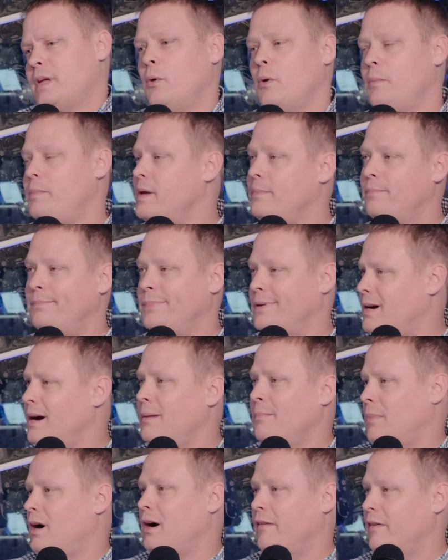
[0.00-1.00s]
It would
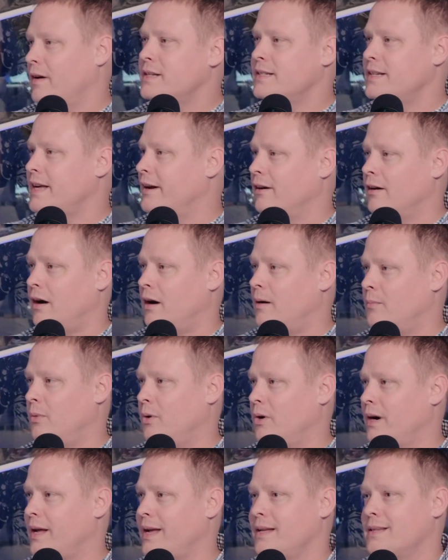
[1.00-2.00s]
become part of our standard
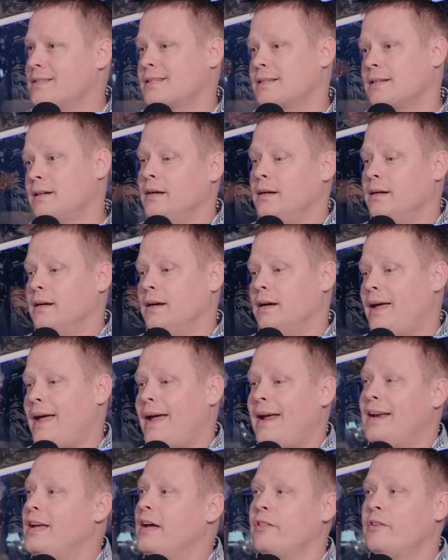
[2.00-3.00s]
onboarding as
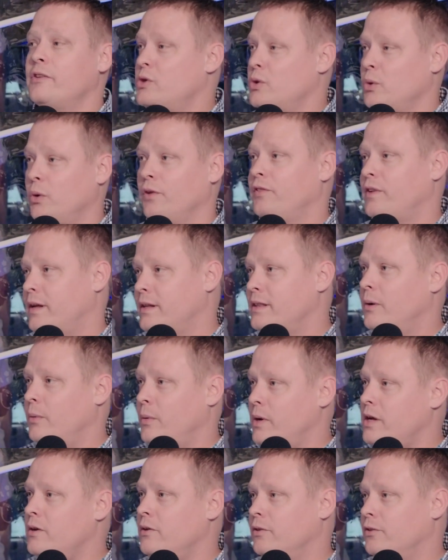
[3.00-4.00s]
any other tool set
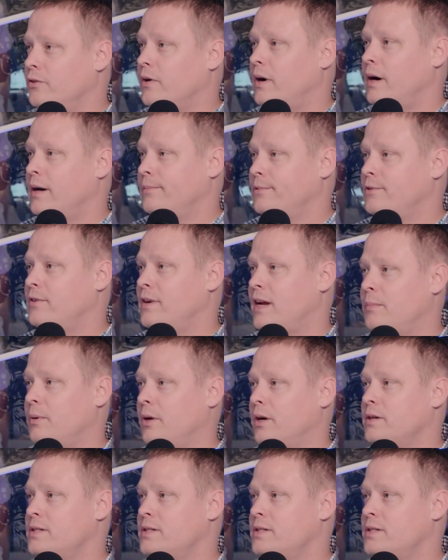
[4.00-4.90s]
that we use, right? To enable